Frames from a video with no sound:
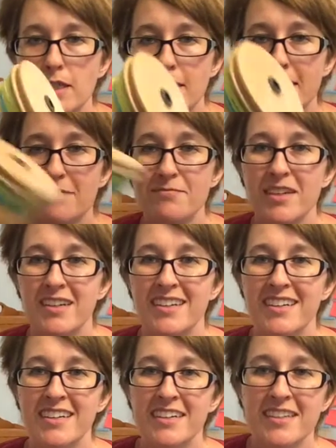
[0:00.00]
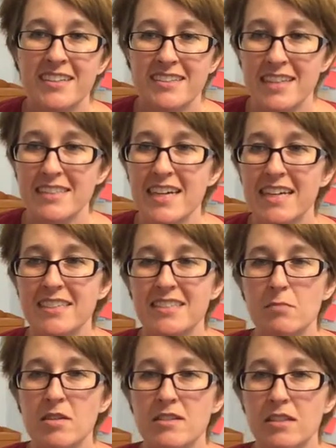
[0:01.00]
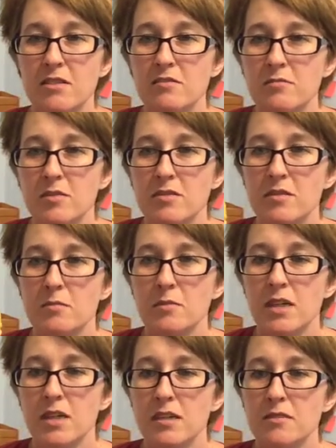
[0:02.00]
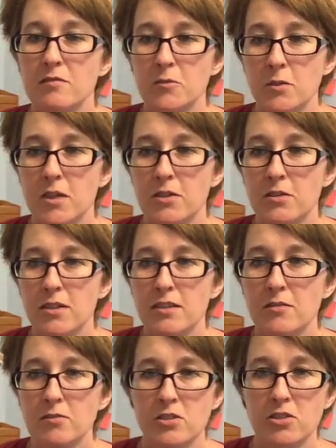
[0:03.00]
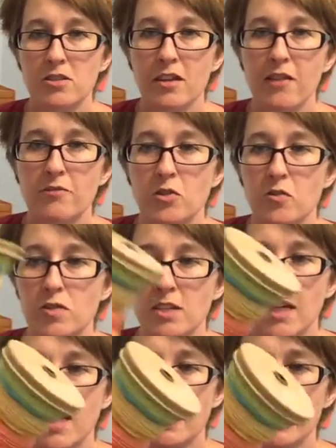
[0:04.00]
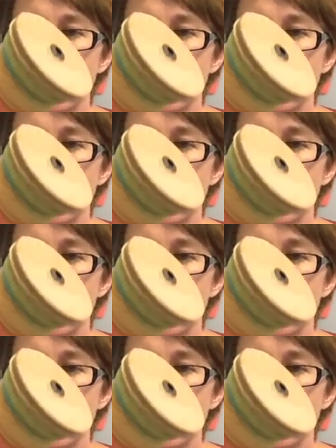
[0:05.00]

like that. I dyed this myself with some uh, food coloring. It was just the leftovers I had, and